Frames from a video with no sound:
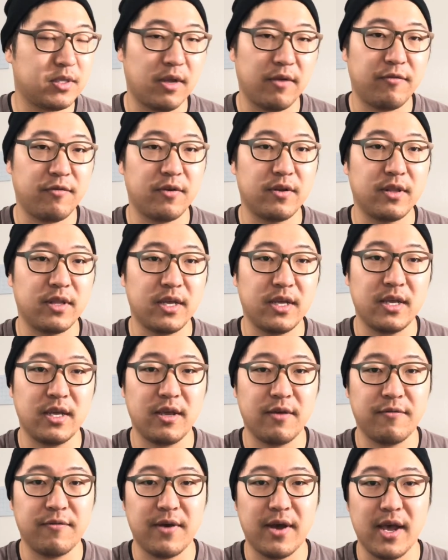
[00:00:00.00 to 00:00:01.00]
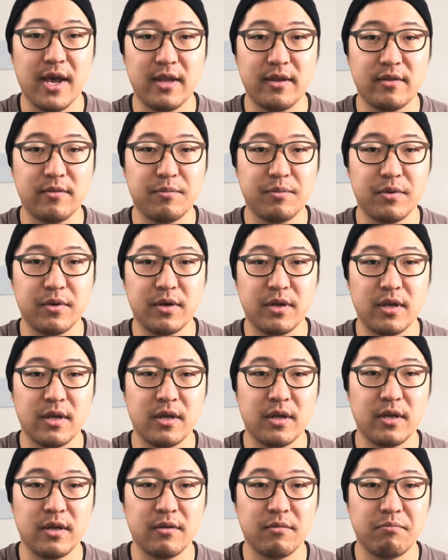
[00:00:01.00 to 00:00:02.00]
definitely, if I had to put
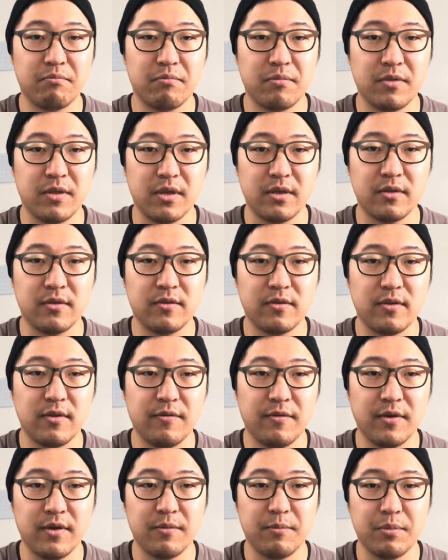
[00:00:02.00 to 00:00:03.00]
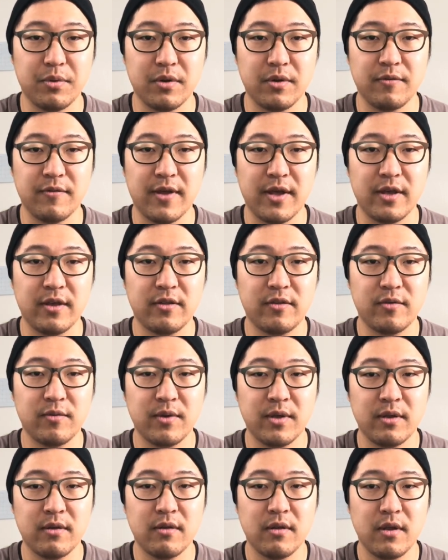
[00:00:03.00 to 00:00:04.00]
a value to
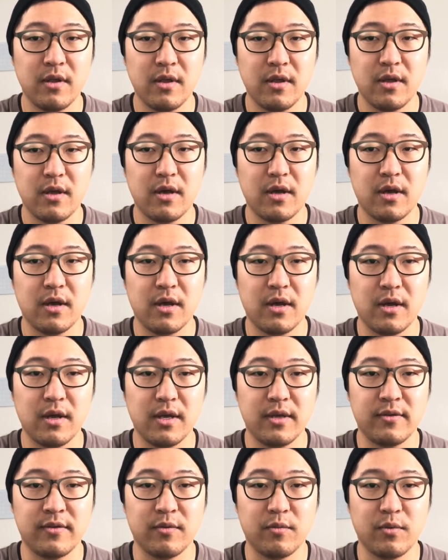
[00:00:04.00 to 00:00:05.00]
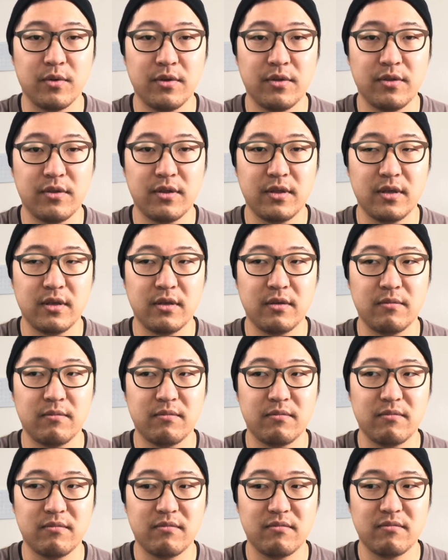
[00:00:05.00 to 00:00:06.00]
it, is it worth the
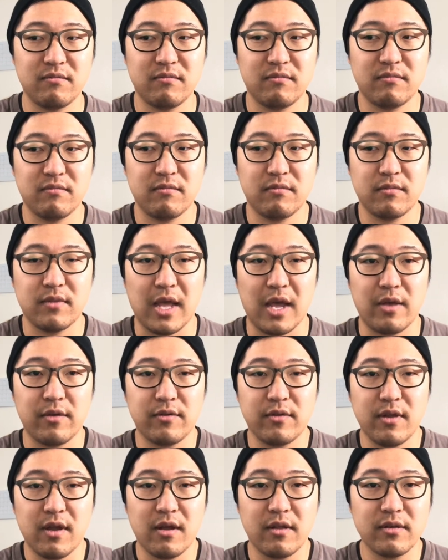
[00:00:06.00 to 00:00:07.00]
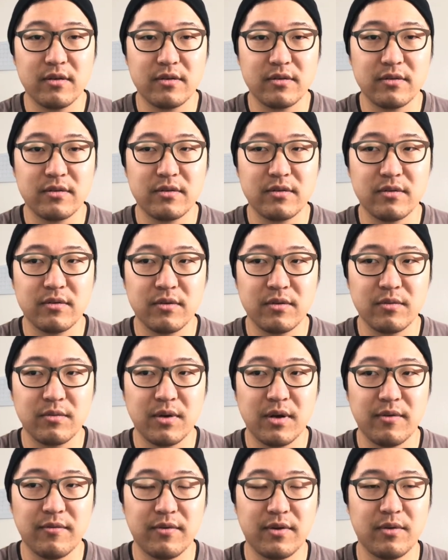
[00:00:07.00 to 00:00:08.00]
$1,000 or
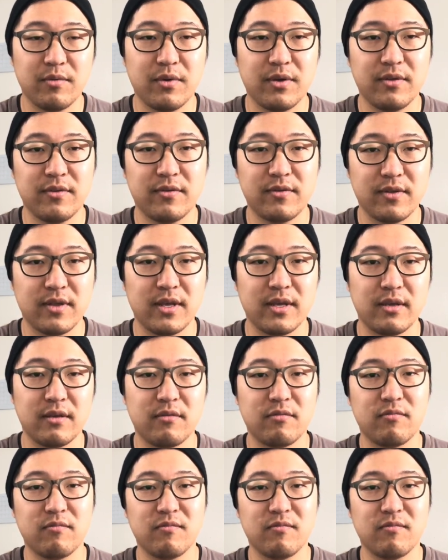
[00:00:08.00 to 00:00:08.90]
whatever it was? Like,